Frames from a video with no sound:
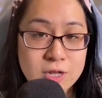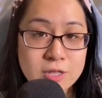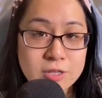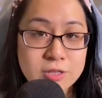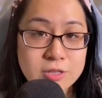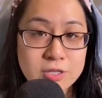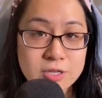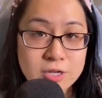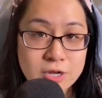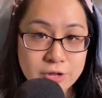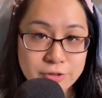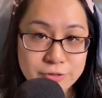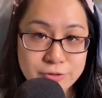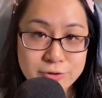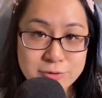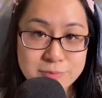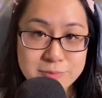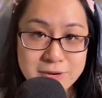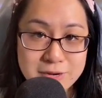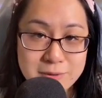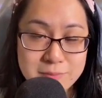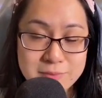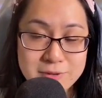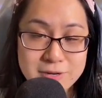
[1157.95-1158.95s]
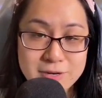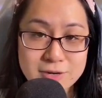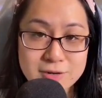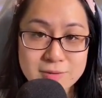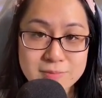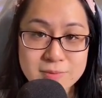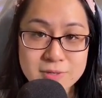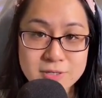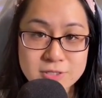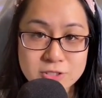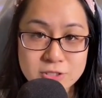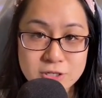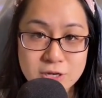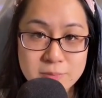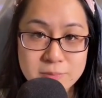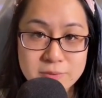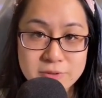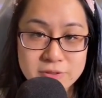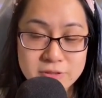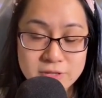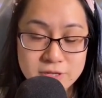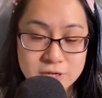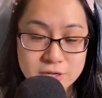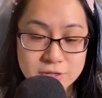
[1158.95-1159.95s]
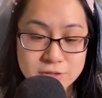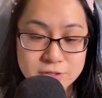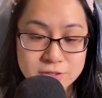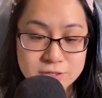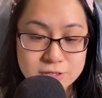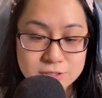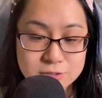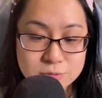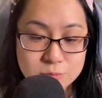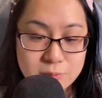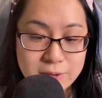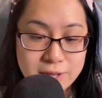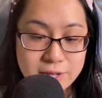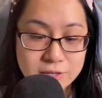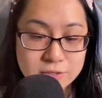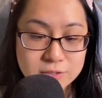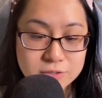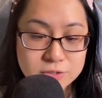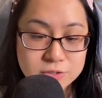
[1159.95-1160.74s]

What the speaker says: the other might become on top of the other as well.